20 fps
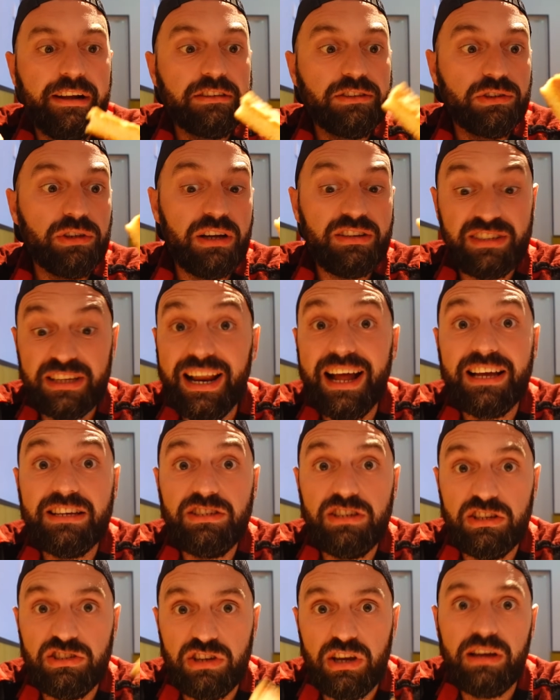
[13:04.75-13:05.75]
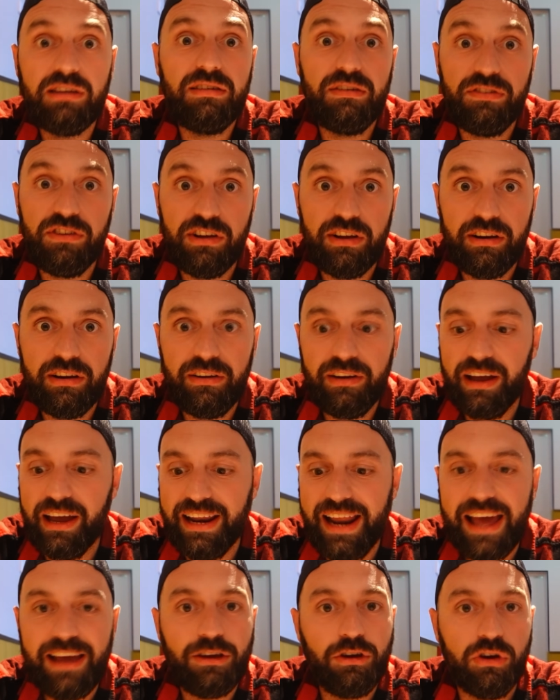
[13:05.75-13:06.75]
So that's a nice dessert if you're
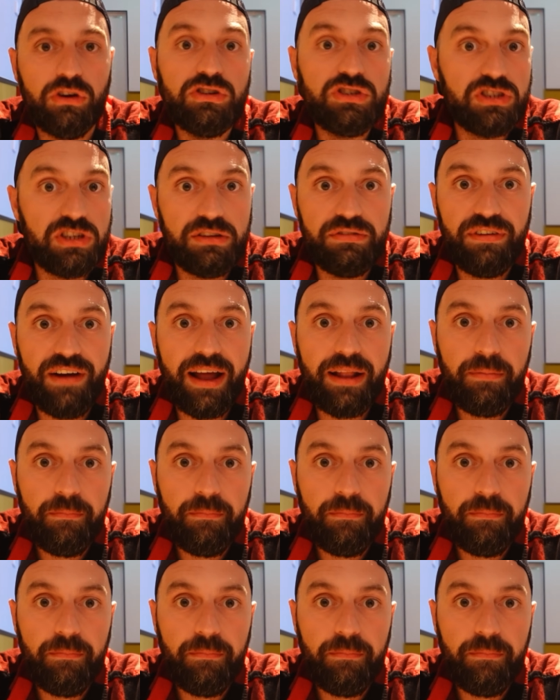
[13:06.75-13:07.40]
an egg custard fan.